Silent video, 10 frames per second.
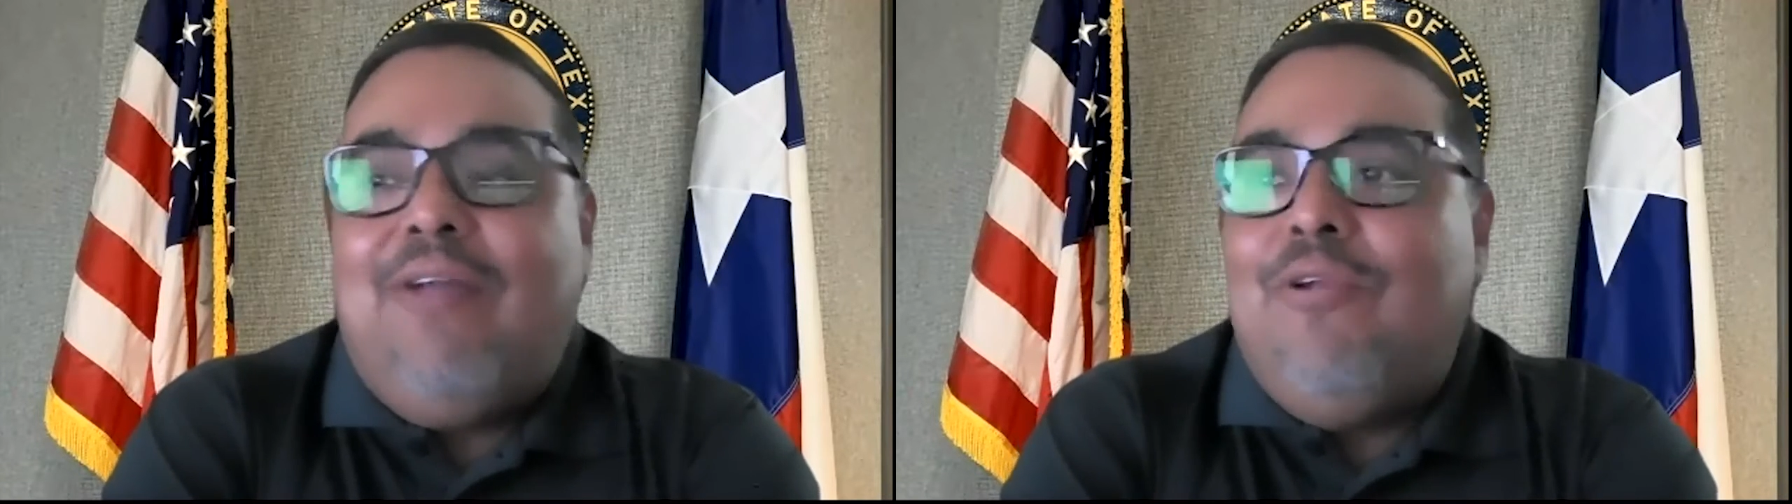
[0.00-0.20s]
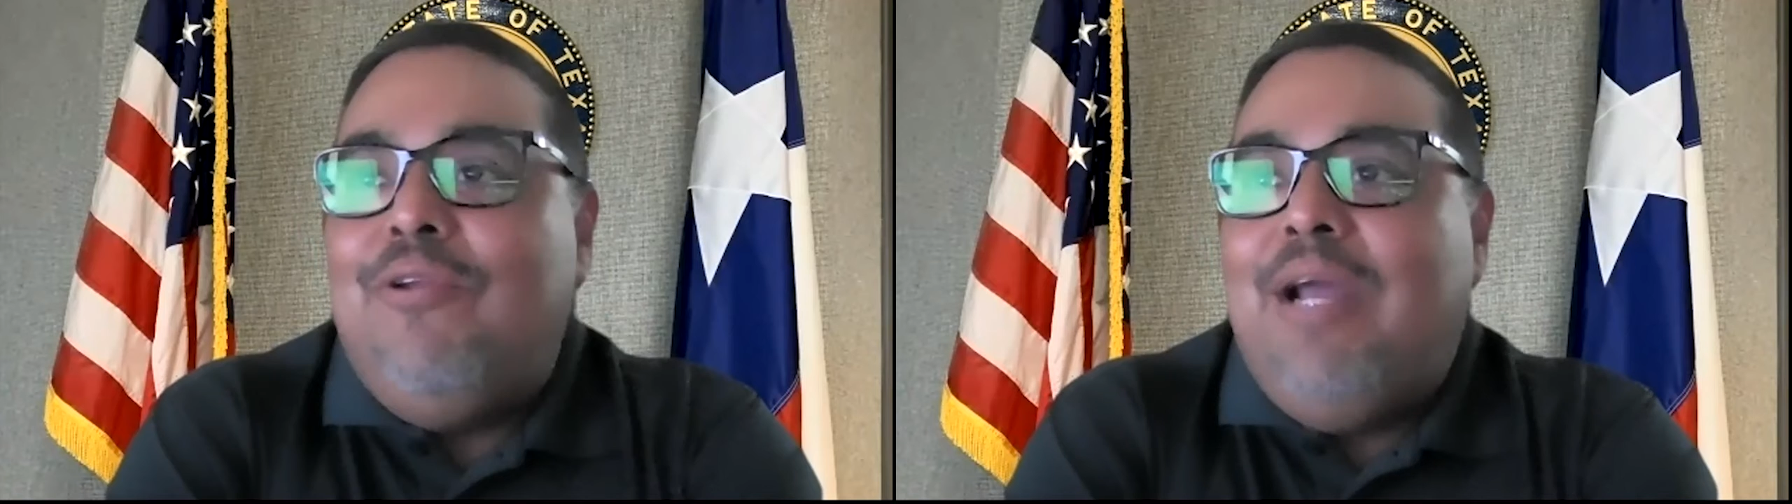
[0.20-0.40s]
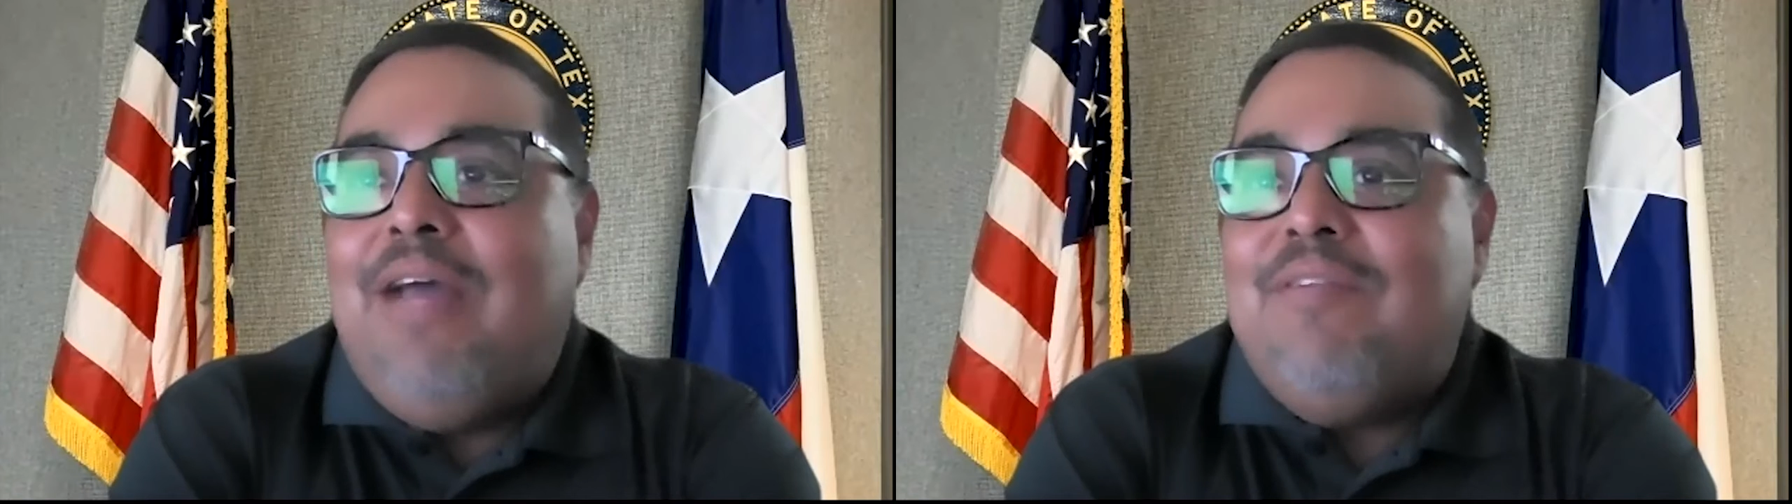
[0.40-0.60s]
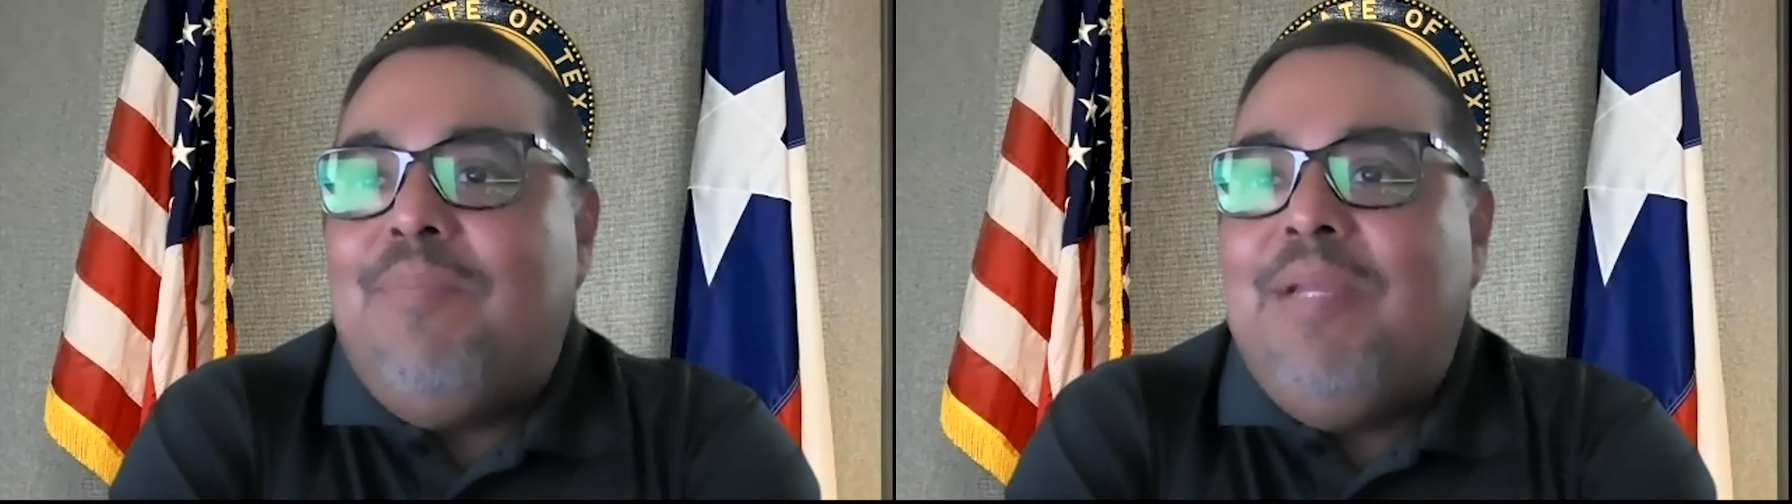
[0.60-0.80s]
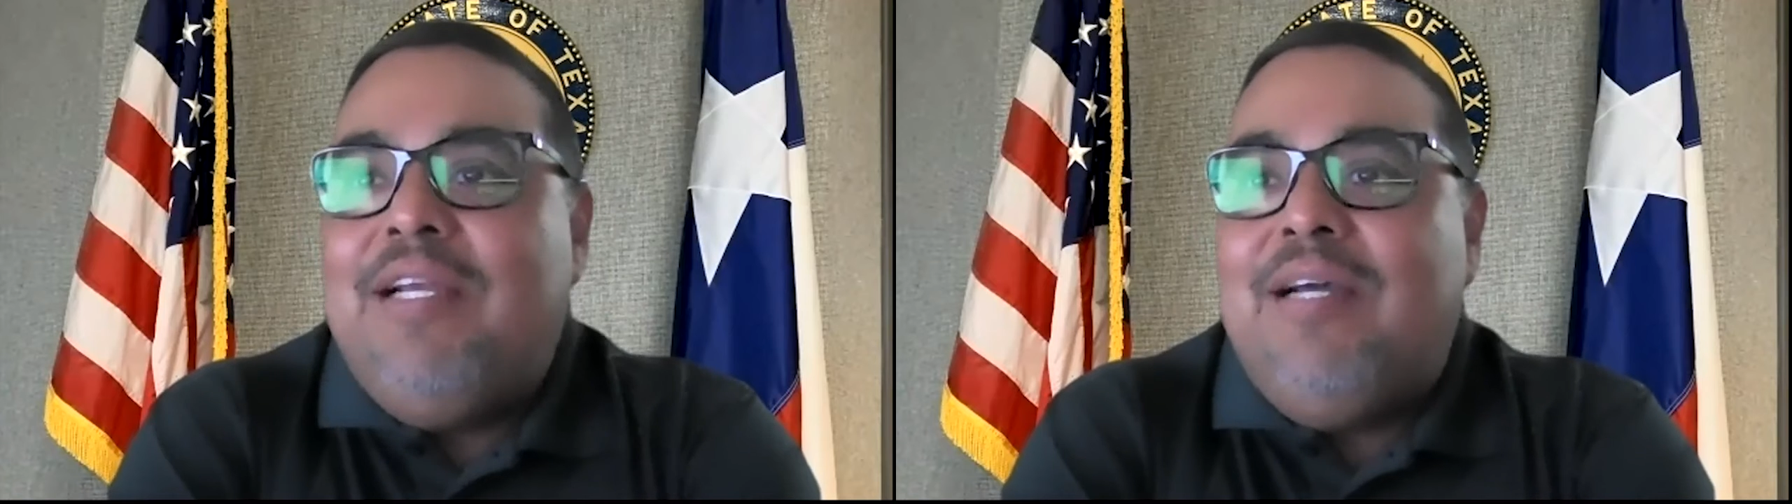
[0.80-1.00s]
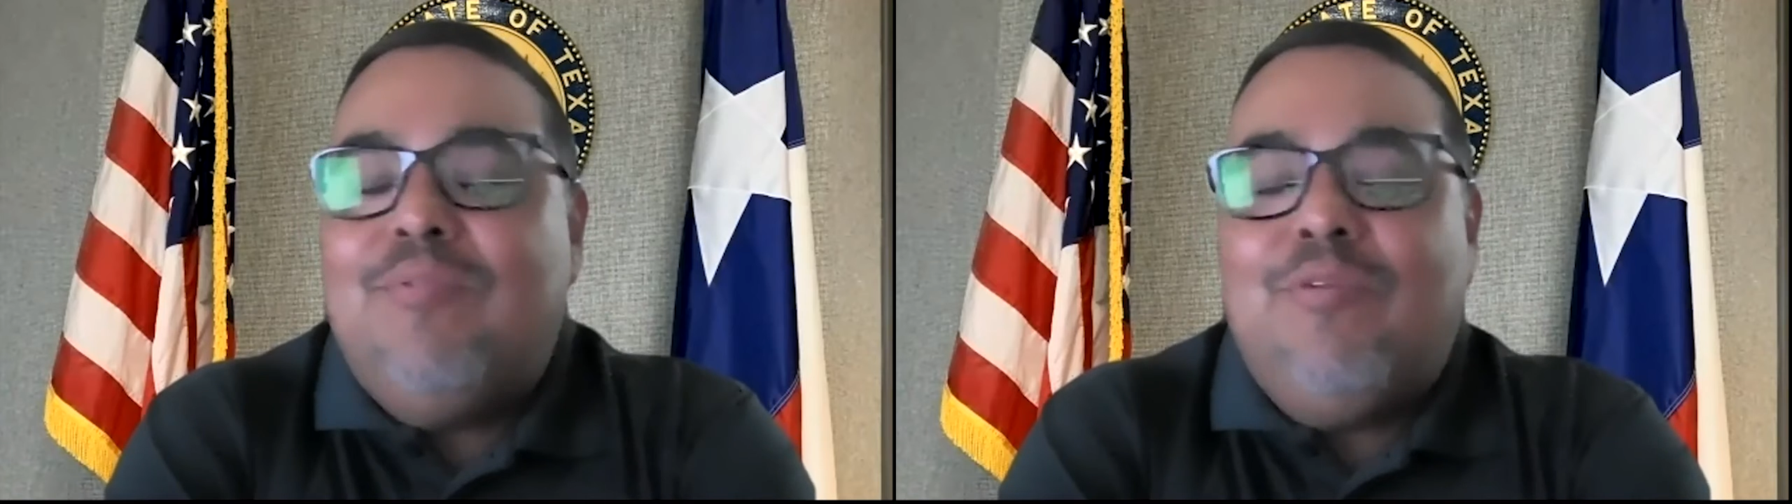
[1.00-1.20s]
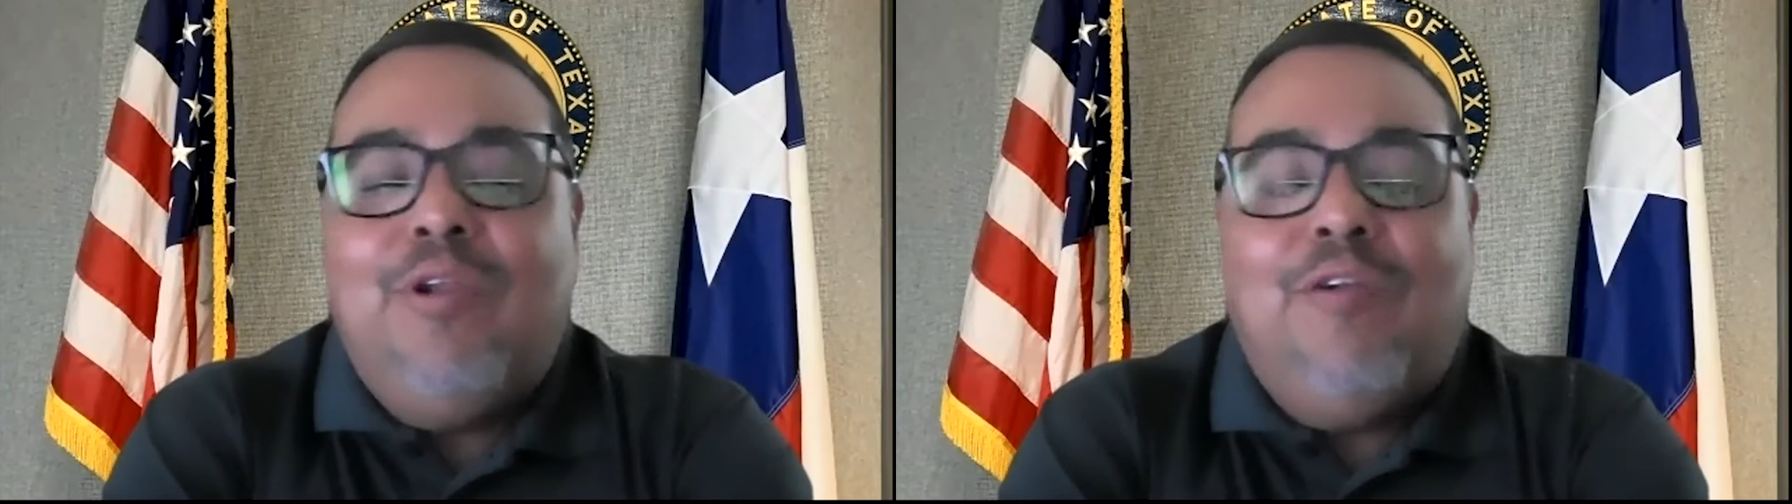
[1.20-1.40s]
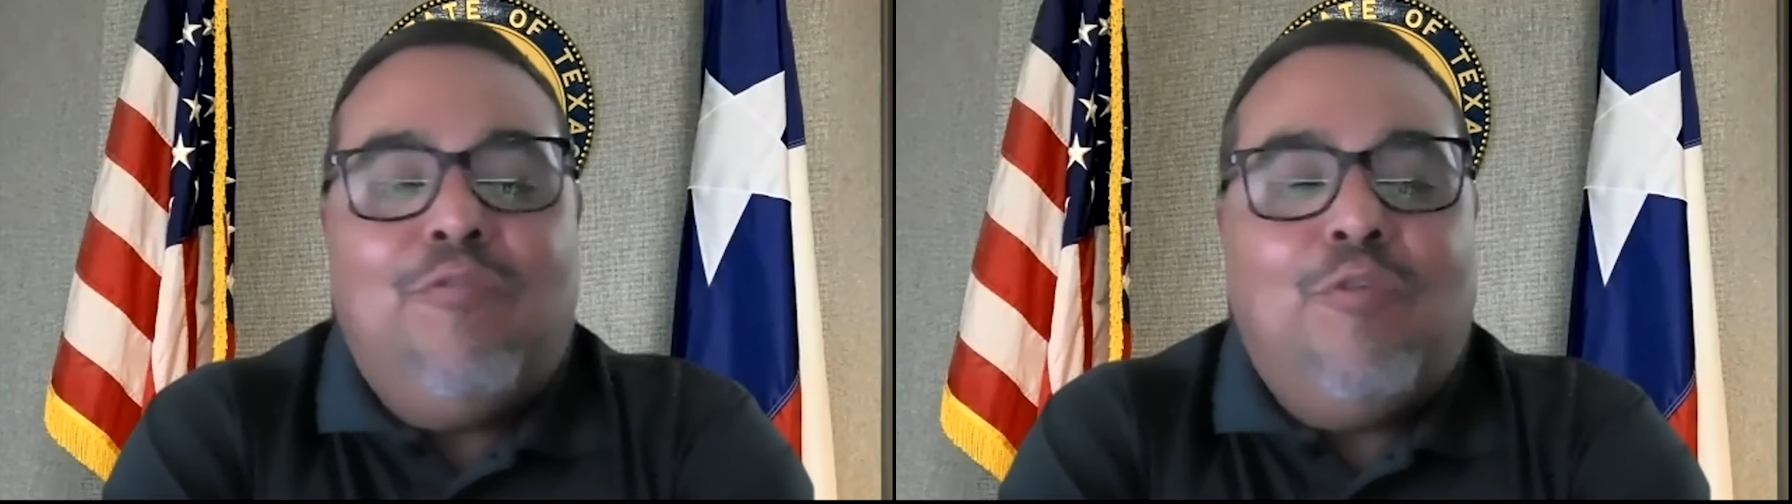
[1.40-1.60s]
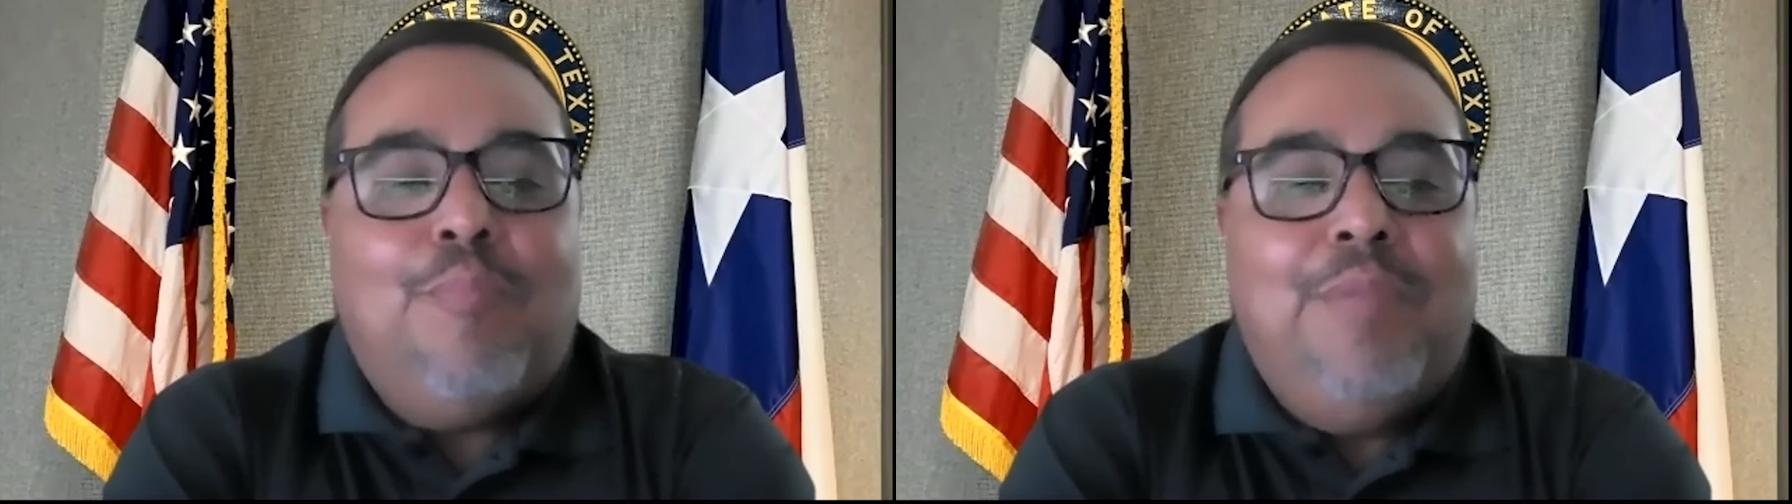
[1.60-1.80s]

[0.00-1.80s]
or you have to pick up three or four